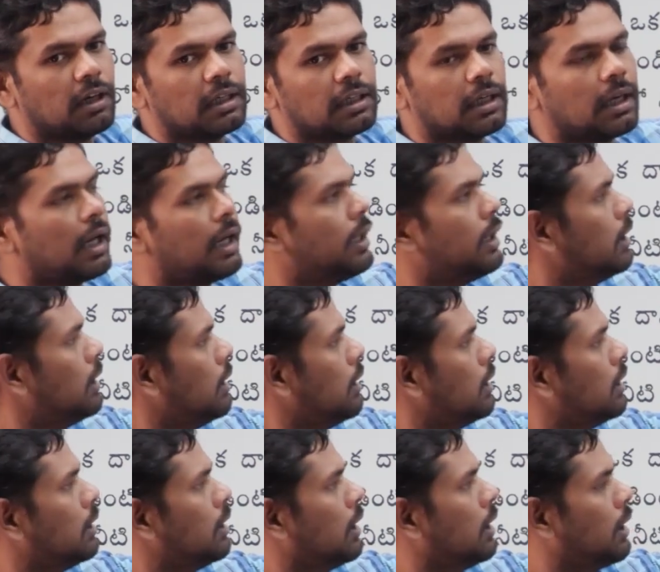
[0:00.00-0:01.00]
water and
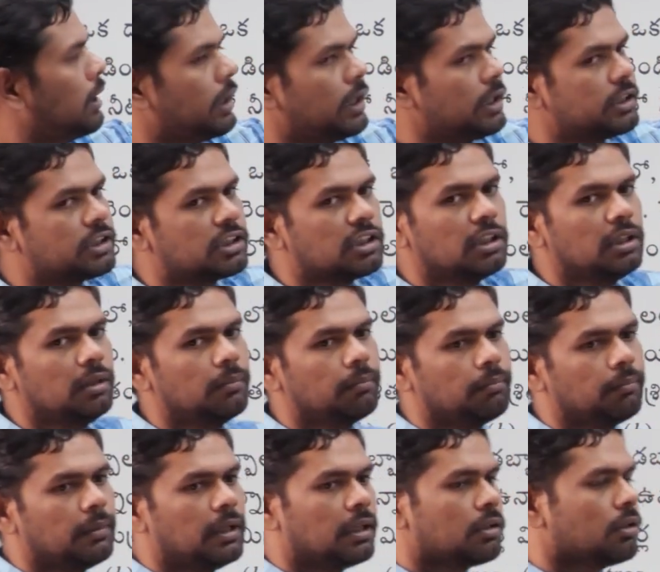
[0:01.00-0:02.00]
rest
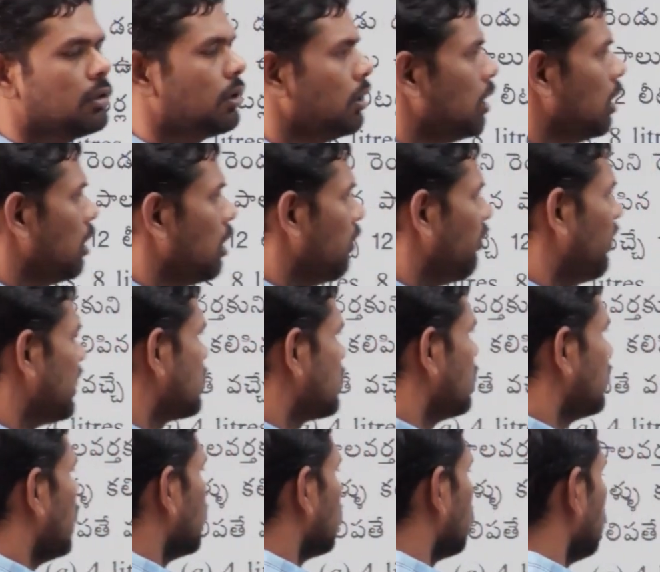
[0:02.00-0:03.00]
milk. First
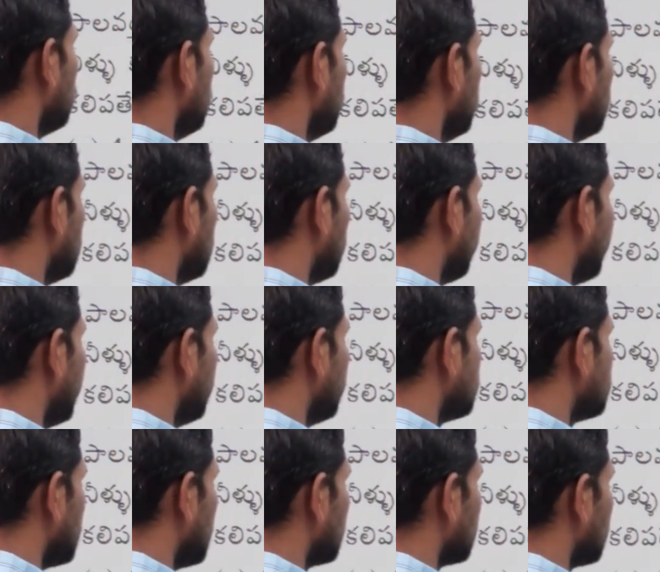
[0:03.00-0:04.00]
dantlo
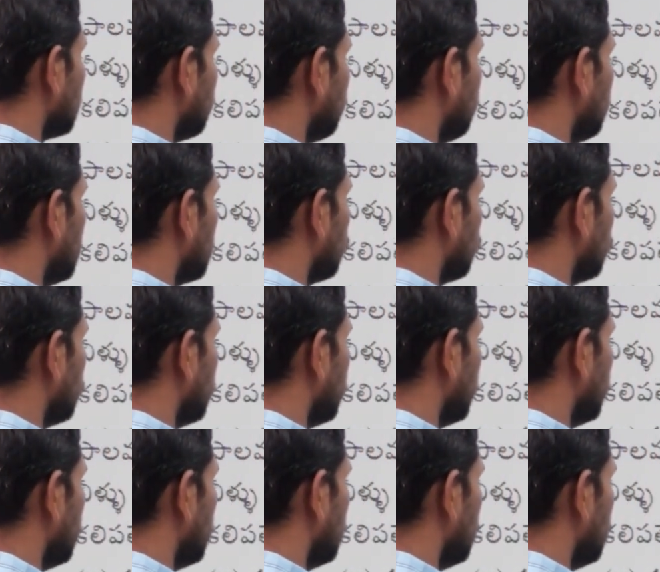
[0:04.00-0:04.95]
25% milk undi.